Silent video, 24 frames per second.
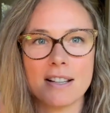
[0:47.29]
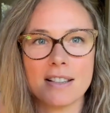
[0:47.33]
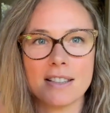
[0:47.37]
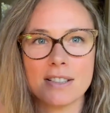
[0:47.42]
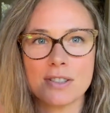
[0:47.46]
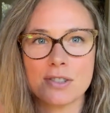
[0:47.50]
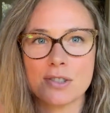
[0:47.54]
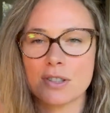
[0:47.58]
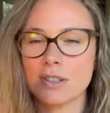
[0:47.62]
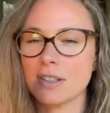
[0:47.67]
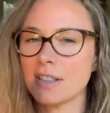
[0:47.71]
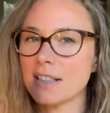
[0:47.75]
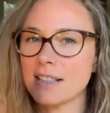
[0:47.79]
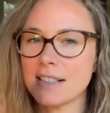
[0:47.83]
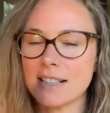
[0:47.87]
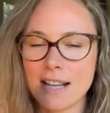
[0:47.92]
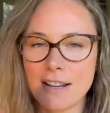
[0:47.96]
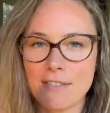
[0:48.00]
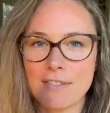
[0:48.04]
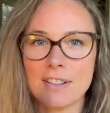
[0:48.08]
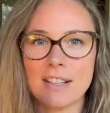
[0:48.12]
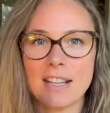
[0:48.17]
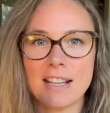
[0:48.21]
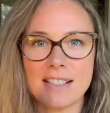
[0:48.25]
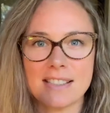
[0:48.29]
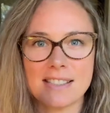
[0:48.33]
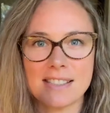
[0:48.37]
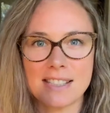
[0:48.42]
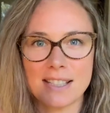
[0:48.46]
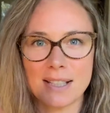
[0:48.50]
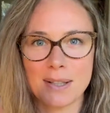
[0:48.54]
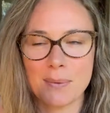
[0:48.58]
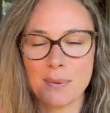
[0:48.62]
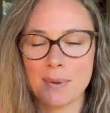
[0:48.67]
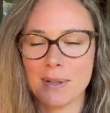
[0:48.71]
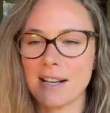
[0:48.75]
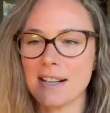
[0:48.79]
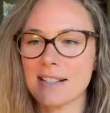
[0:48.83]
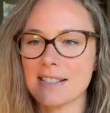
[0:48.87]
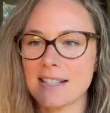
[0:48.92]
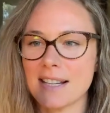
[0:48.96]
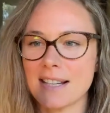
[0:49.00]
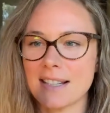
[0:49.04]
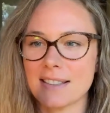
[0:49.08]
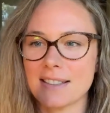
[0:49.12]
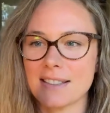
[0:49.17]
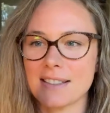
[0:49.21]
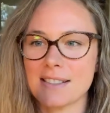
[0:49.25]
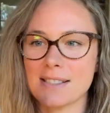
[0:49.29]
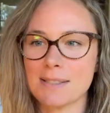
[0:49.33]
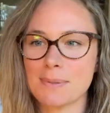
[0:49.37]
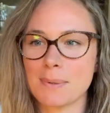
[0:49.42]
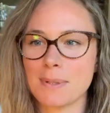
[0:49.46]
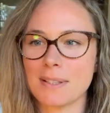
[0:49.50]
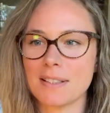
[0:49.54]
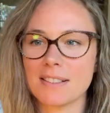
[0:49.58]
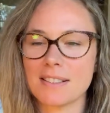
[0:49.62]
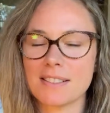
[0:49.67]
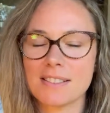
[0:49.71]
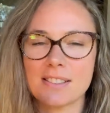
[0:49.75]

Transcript: literally never get sick when I take this one.